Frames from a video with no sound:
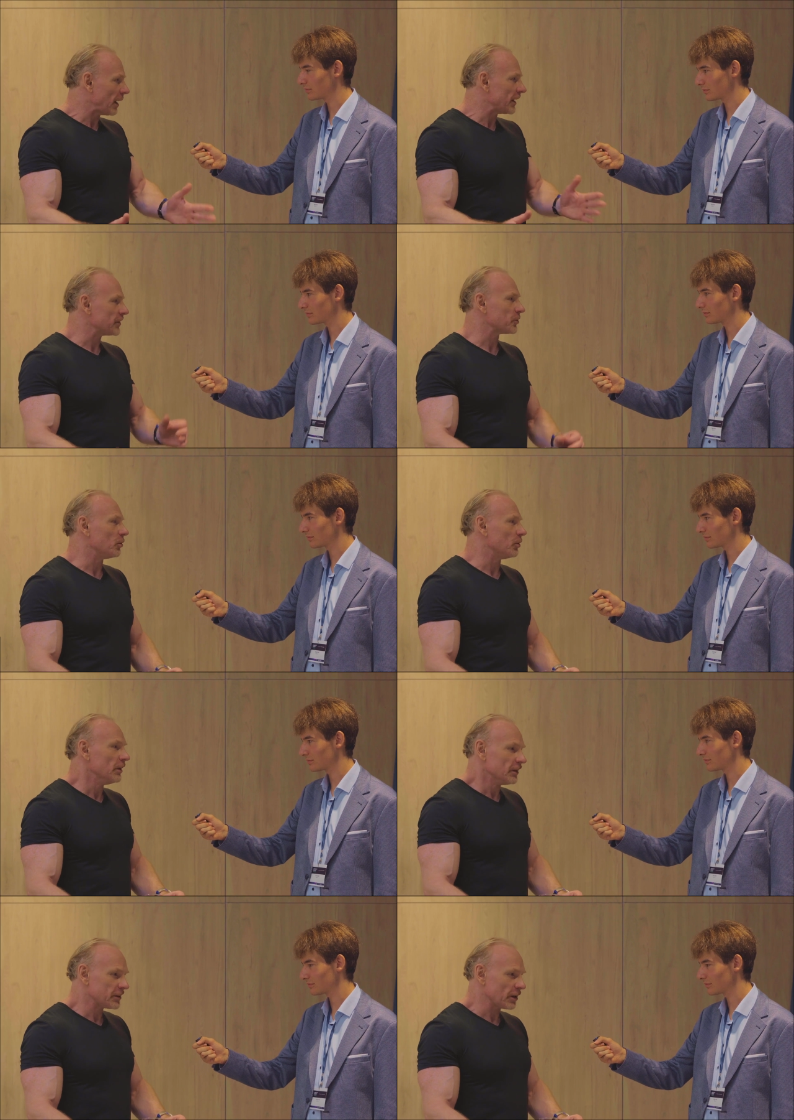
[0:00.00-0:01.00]
Speaker 1: we're going to ban it,
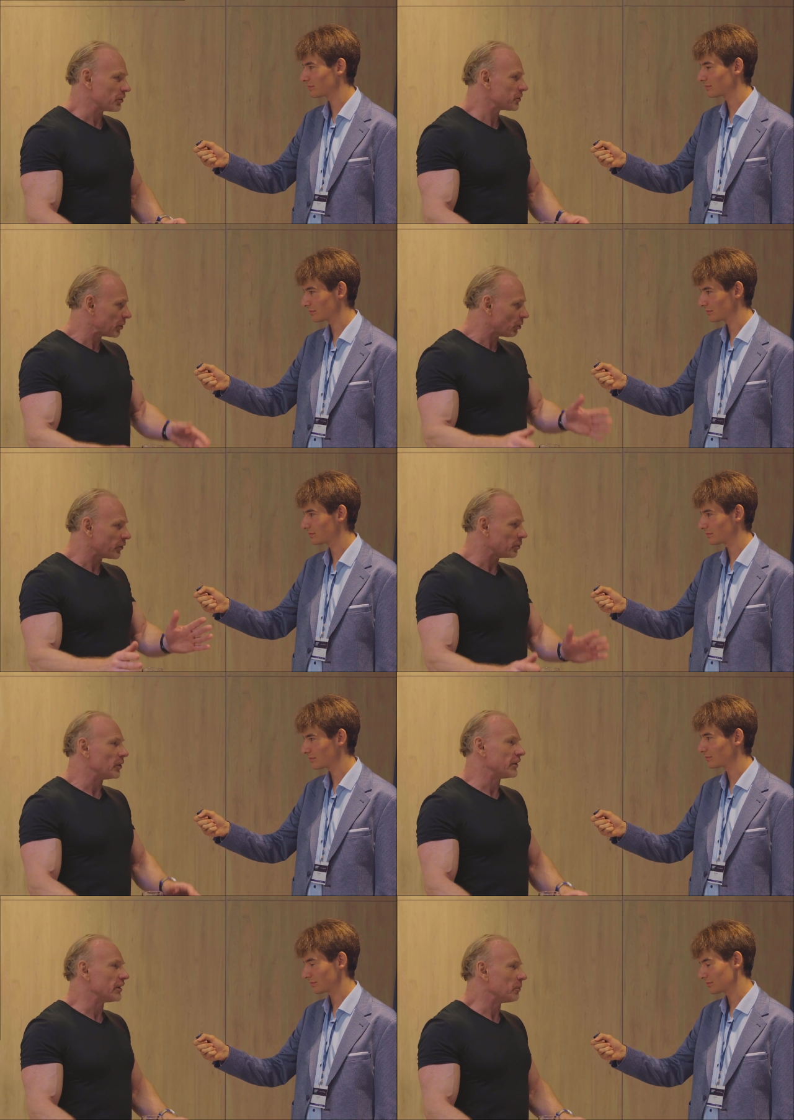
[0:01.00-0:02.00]
or terrorists blow up the
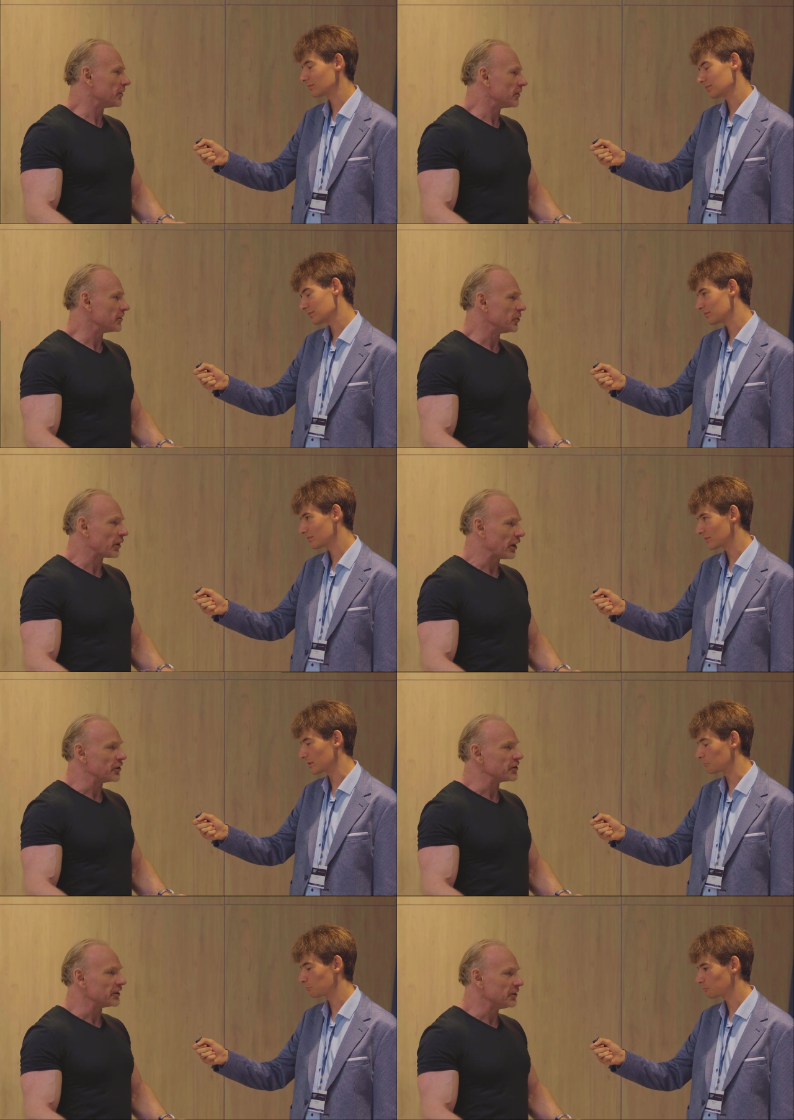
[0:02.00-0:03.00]
building. I mean, there's no
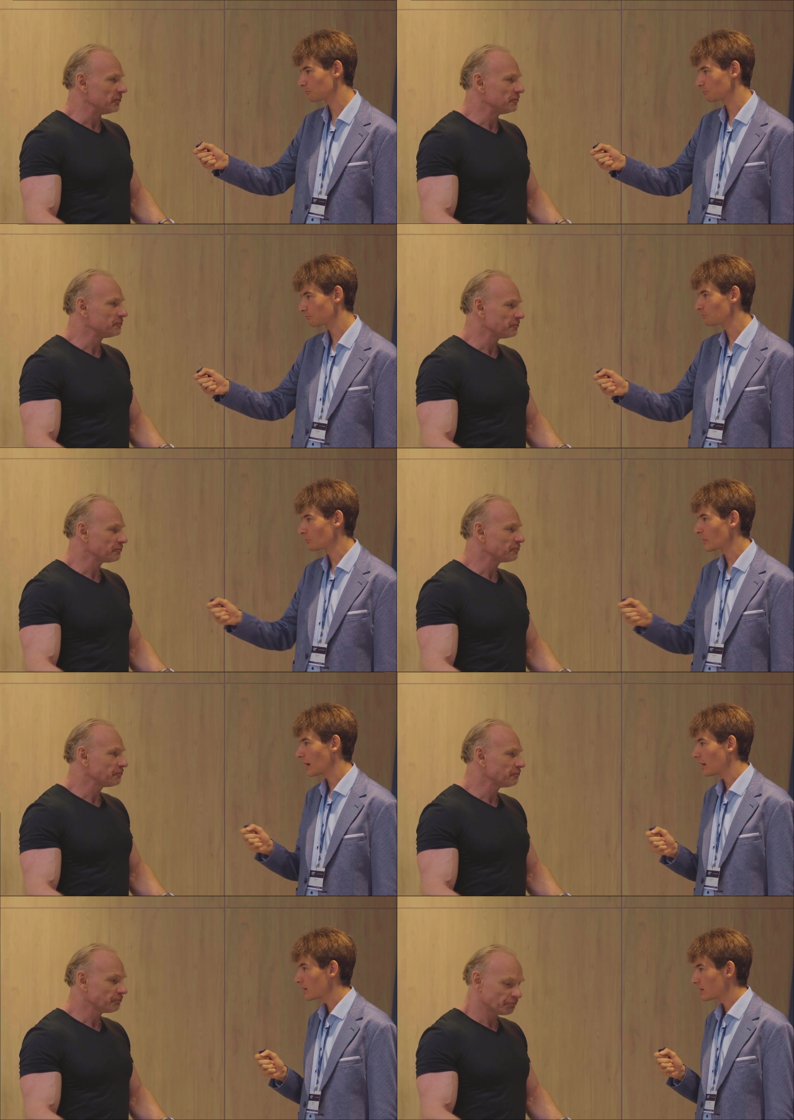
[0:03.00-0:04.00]
guarantee.
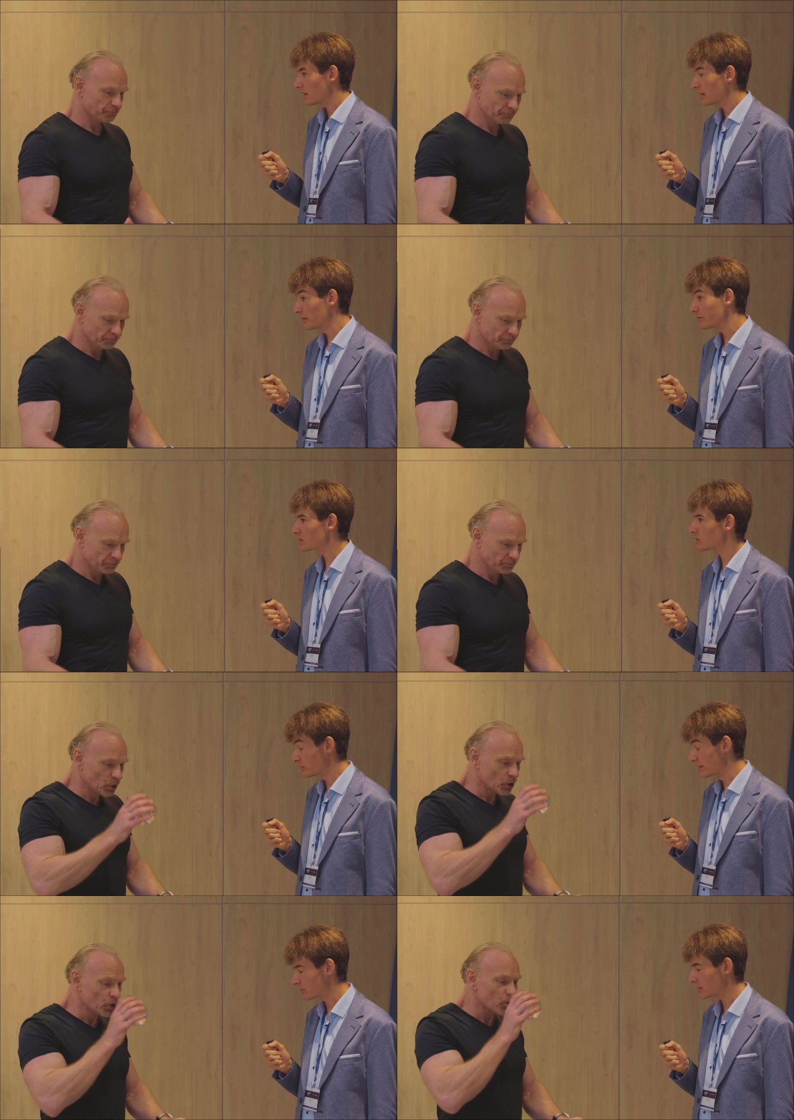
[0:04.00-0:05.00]
Speaker 2: If it
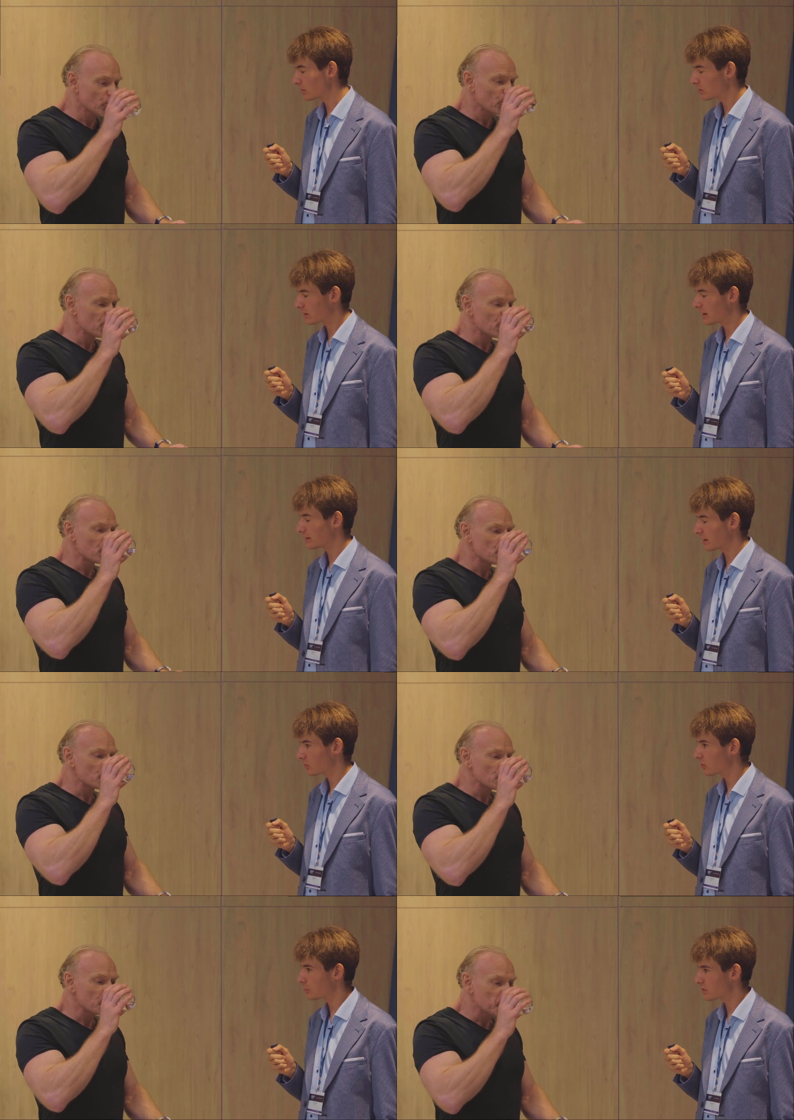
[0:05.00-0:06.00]
is reasonable to get
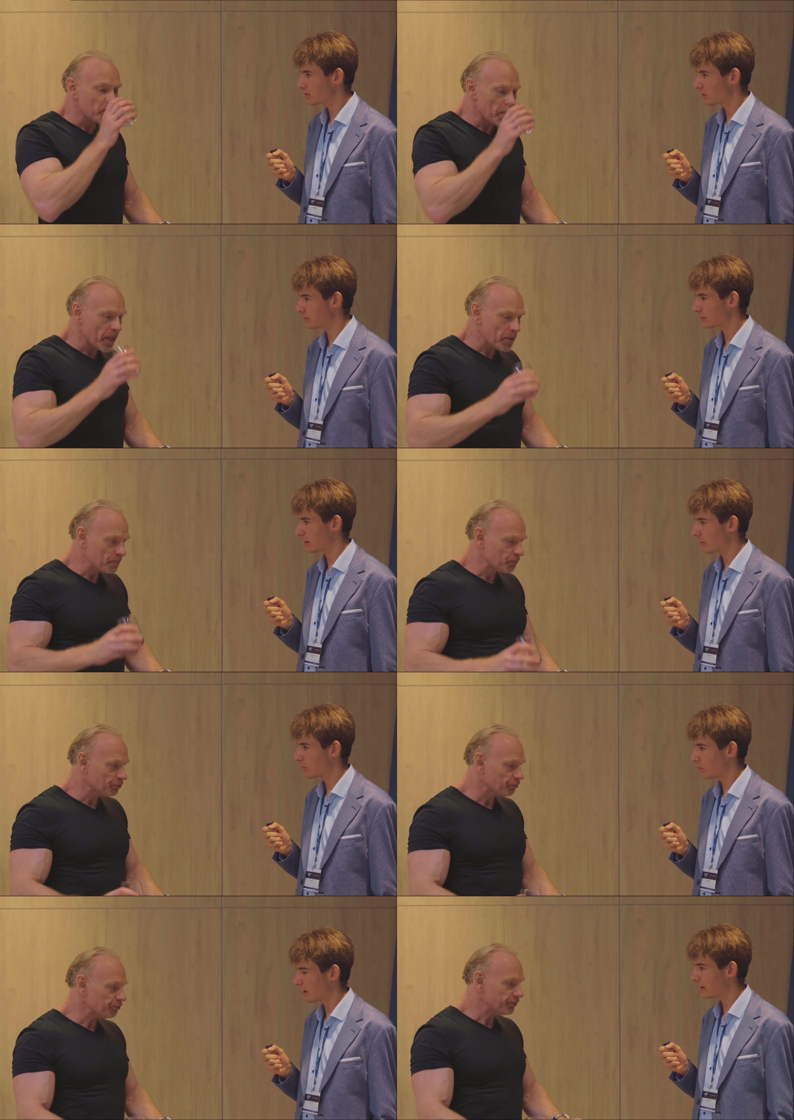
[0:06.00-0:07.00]
uh, cryopreserved,
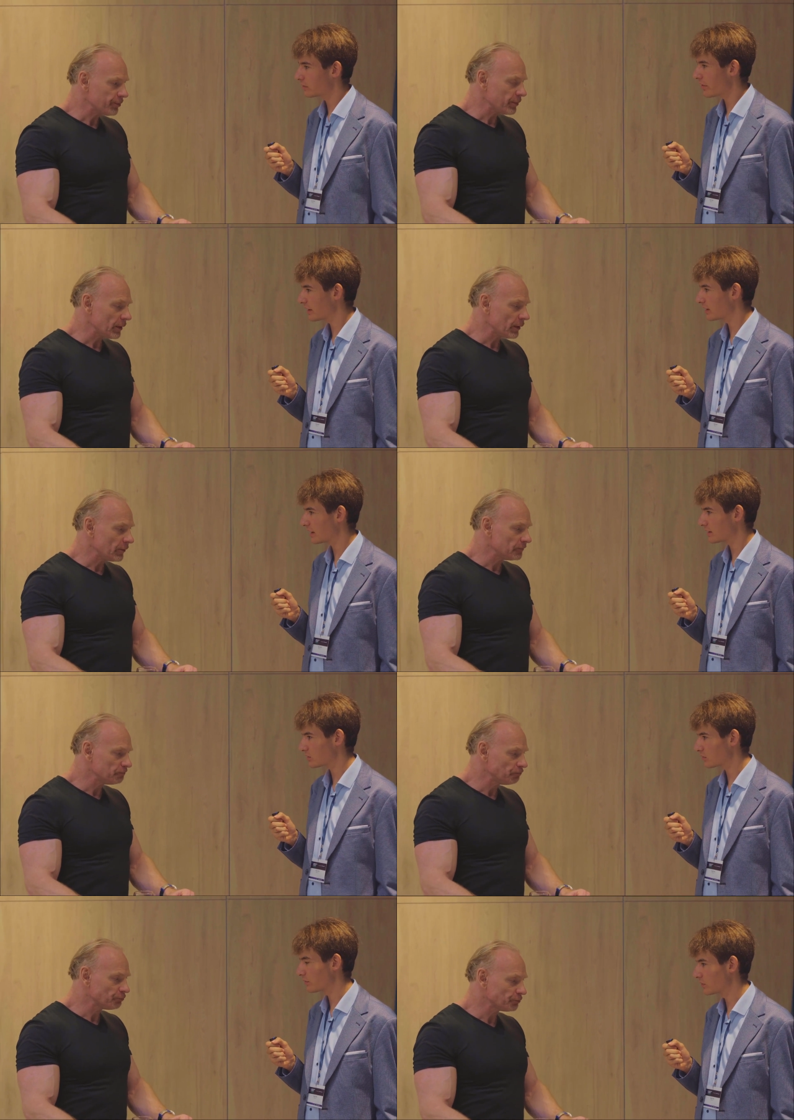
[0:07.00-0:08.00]
um, why do you think
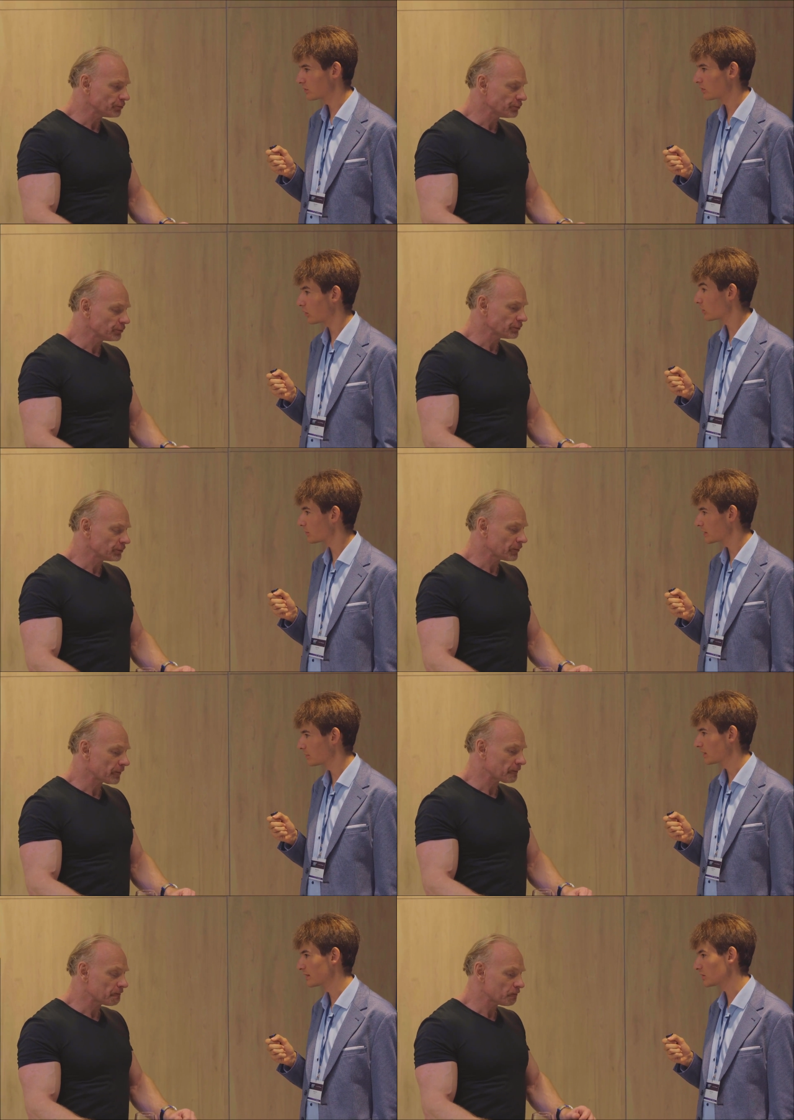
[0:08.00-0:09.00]
are so few older
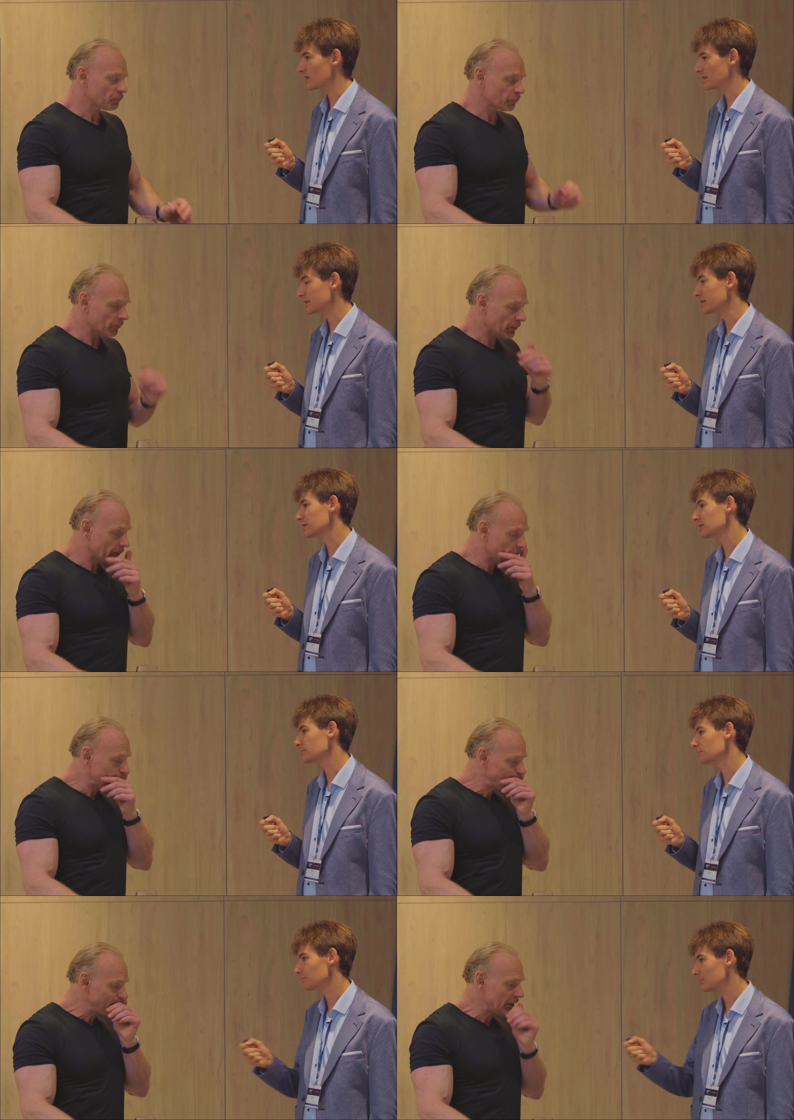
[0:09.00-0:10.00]
people interested in
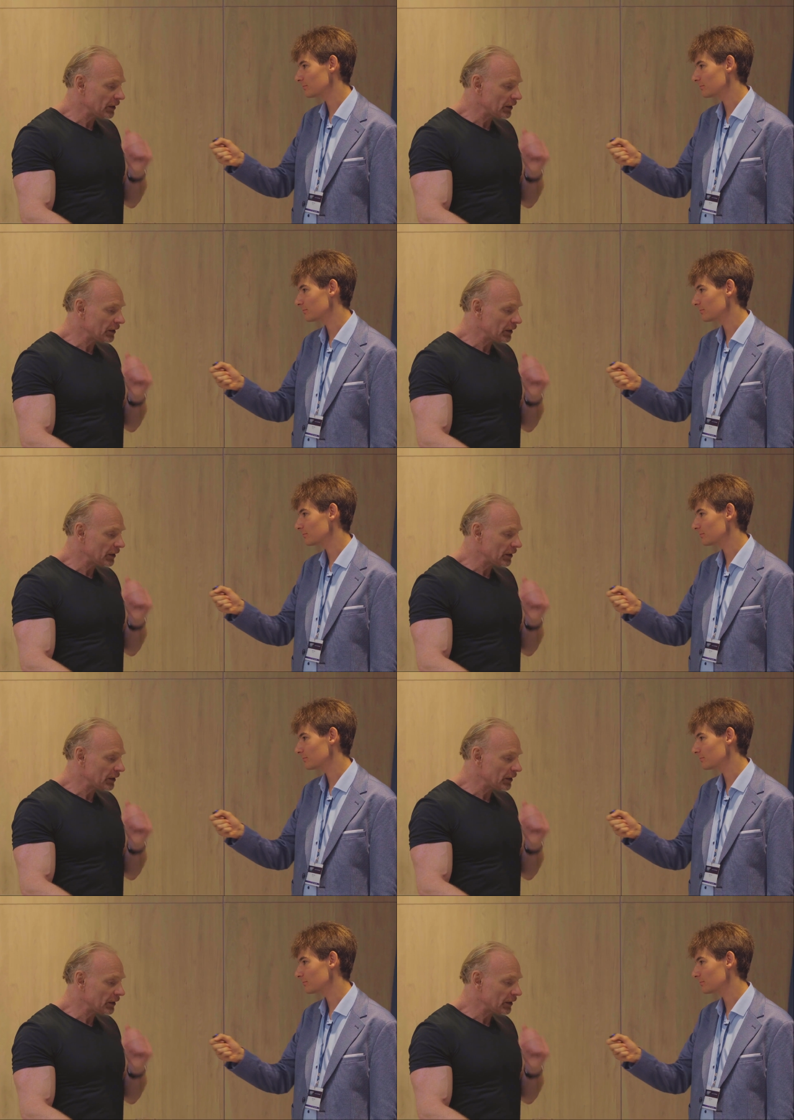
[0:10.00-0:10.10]
it?